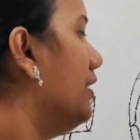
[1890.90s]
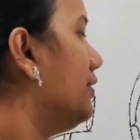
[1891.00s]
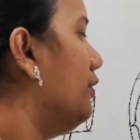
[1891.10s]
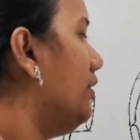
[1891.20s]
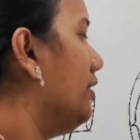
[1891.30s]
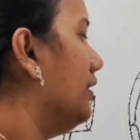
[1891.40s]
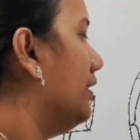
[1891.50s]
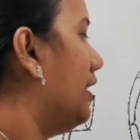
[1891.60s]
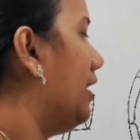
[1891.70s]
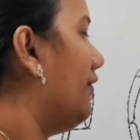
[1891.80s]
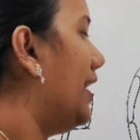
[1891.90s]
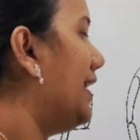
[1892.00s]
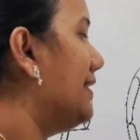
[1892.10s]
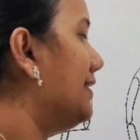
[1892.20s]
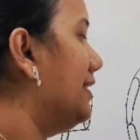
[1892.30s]
So
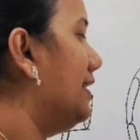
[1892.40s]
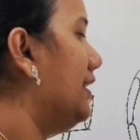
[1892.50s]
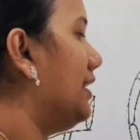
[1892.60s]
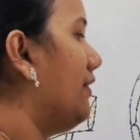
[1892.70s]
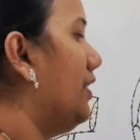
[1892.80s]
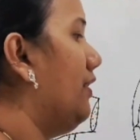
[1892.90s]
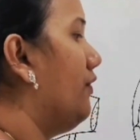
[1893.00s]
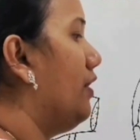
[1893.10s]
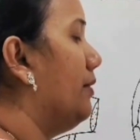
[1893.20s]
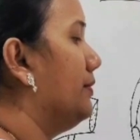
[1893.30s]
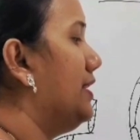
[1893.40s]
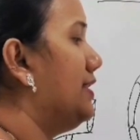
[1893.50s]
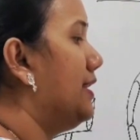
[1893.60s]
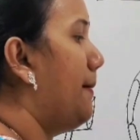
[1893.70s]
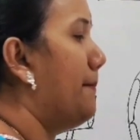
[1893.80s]
while ascending, they will form
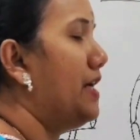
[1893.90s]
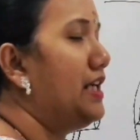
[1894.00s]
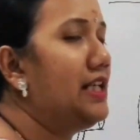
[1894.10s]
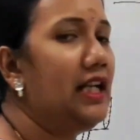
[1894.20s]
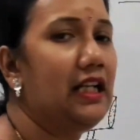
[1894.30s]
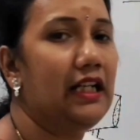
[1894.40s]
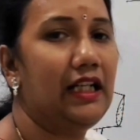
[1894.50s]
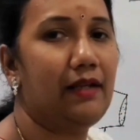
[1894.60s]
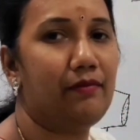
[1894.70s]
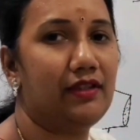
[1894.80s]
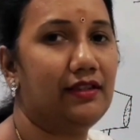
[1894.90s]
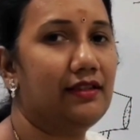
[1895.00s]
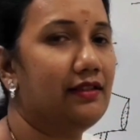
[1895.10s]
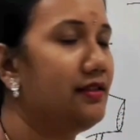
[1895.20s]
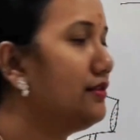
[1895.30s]
this medial
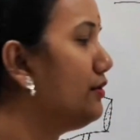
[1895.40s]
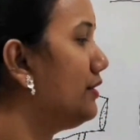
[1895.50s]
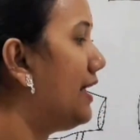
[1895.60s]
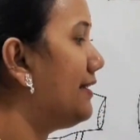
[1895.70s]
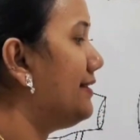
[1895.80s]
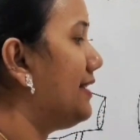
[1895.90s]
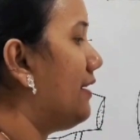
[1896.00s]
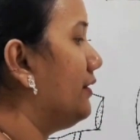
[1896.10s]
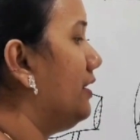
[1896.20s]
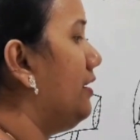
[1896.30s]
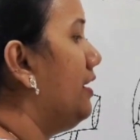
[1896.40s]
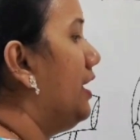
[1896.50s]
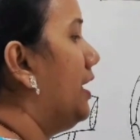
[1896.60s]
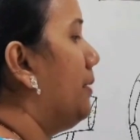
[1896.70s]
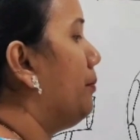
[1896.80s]
lemniscus. So that is how the
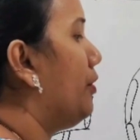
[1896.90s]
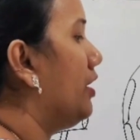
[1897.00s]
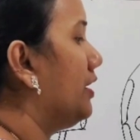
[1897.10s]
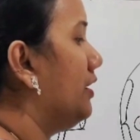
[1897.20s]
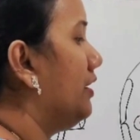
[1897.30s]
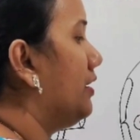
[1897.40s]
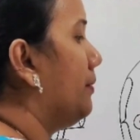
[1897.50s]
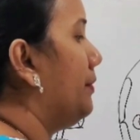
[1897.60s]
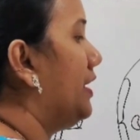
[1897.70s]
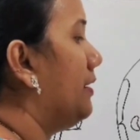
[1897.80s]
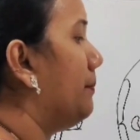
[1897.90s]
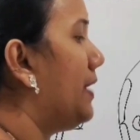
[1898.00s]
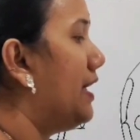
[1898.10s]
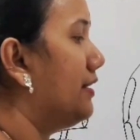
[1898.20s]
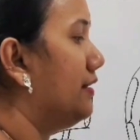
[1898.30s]
important
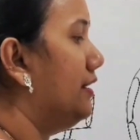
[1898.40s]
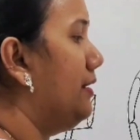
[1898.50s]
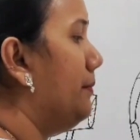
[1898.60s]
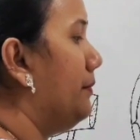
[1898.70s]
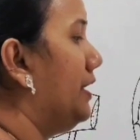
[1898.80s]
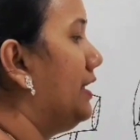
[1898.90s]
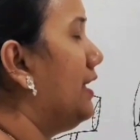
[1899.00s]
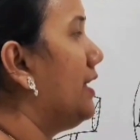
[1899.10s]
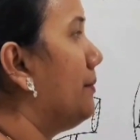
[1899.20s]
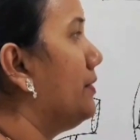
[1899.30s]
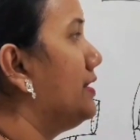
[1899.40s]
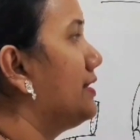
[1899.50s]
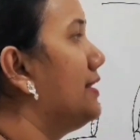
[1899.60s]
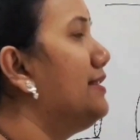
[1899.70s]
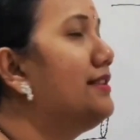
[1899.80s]
part, the medial
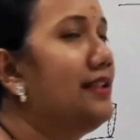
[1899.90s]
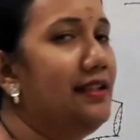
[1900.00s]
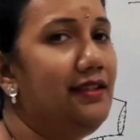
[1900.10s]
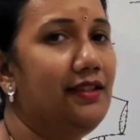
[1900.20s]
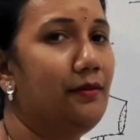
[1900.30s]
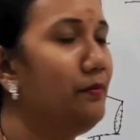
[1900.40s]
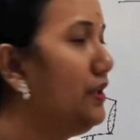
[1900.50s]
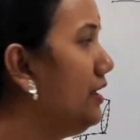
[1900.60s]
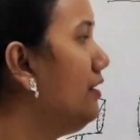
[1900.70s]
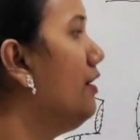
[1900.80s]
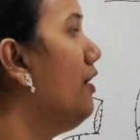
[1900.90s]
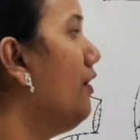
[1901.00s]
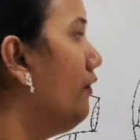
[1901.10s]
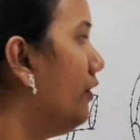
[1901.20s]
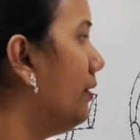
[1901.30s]
lemniscus, is being
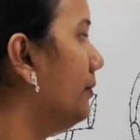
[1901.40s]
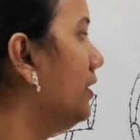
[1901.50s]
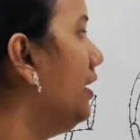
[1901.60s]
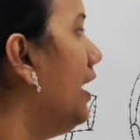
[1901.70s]
formed.